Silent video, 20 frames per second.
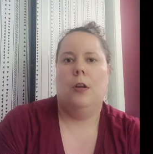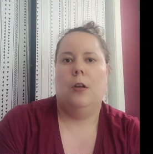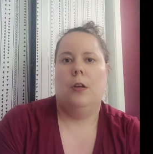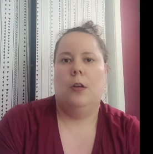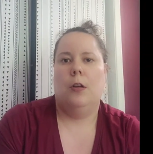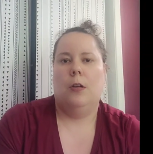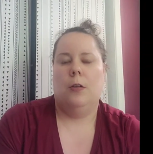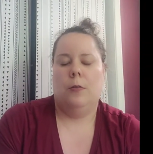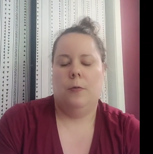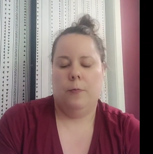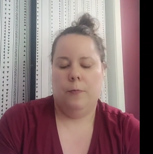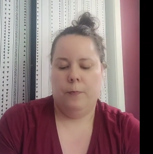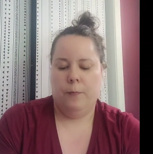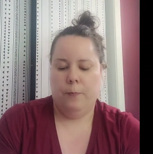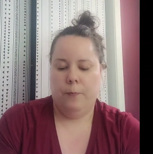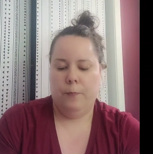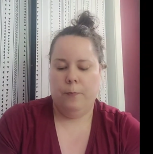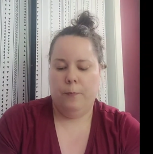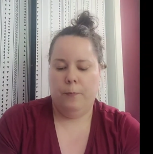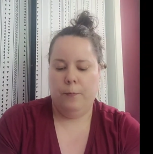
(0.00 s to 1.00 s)

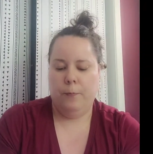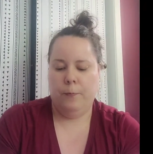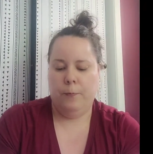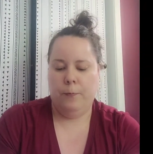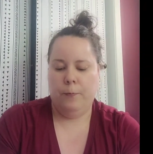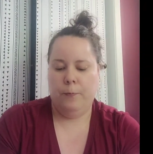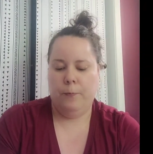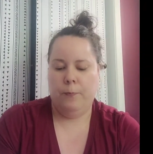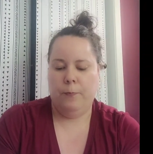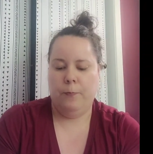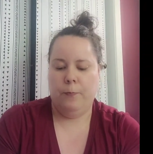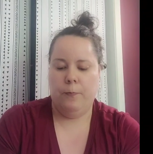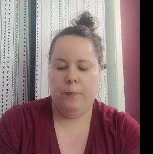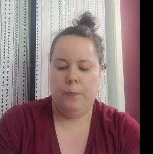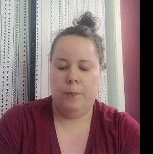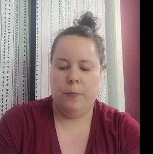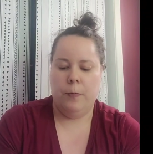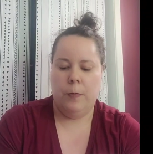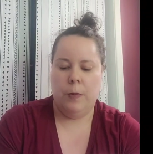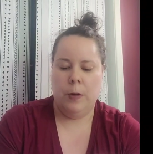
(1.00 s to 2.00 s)

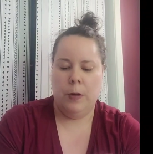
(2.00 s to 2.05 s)
No one is speaking in this clip.